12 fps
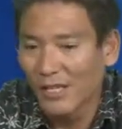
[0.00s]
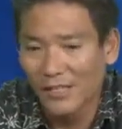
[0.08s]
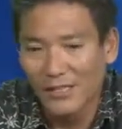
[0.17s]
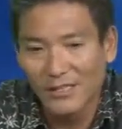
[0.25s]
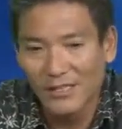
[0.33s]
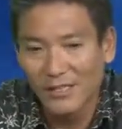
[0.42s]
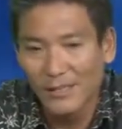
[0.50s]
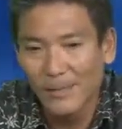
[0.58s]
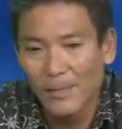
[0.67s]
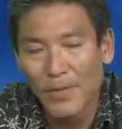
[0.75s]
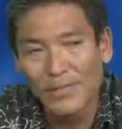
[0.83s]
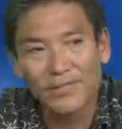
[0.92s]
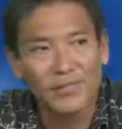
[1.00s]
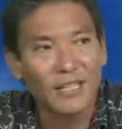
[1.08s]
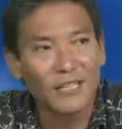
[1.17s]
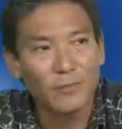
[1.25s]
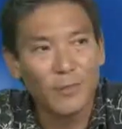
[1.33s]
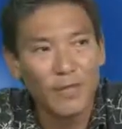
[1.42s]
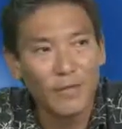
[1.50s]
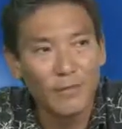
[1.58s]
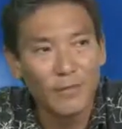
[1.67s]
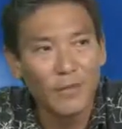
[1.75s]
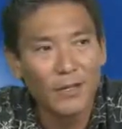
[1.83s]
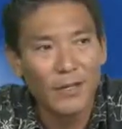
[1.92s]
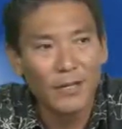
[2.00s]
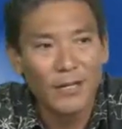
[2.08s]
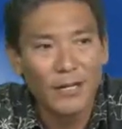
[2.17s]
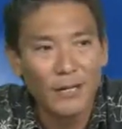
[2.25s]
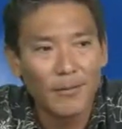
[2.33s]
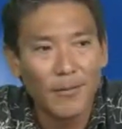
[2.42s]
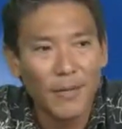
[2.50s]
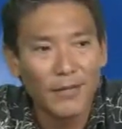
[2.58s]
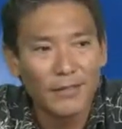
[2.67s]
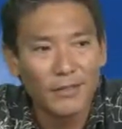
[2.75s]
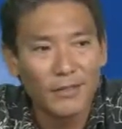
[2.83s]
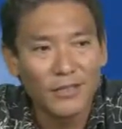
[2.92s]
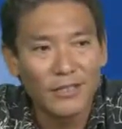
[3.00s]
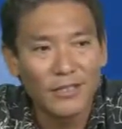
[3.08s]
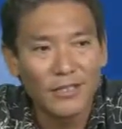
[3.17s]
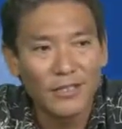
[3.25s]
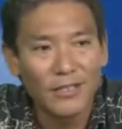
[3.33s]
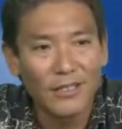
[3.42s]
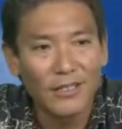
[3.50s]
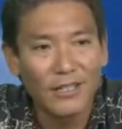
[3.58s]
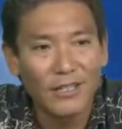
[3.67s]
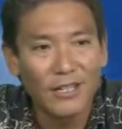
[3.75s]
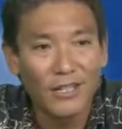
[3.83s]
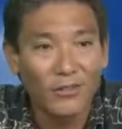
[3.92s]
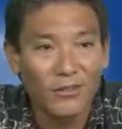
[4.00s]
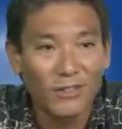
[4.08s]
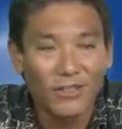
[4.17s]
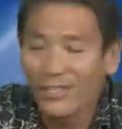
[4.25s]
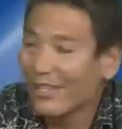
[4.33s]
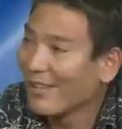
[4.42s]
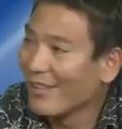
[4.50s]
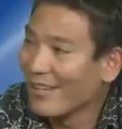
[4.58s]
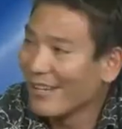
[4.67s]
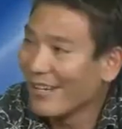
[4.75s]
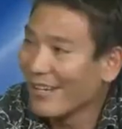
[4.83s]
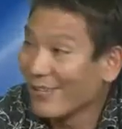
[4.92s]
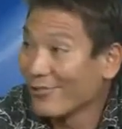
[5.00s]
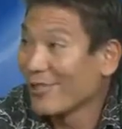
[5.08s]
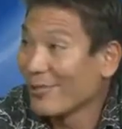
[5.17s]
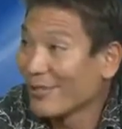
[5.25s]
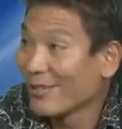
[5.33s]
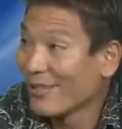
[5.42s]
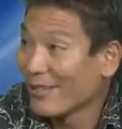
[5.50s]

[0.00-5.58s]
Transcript: It's the best test bed based on not only the high energy